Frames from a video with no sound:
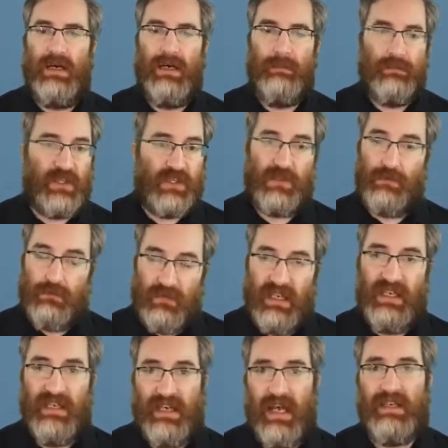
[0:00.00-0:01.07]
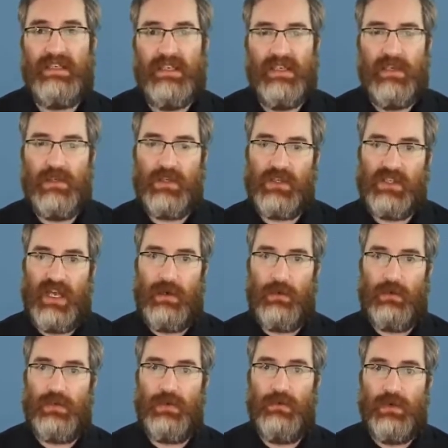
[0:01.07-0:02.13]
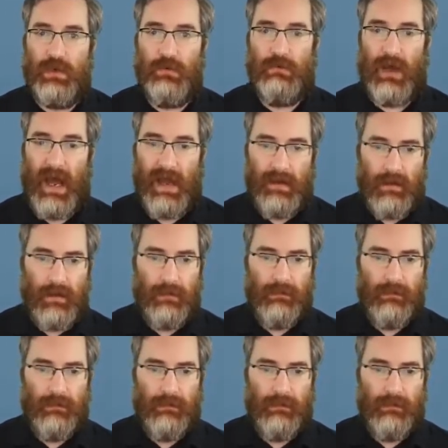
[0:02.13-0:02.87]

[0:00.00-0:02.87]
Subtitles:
just in a 19-inch standard 2U rack.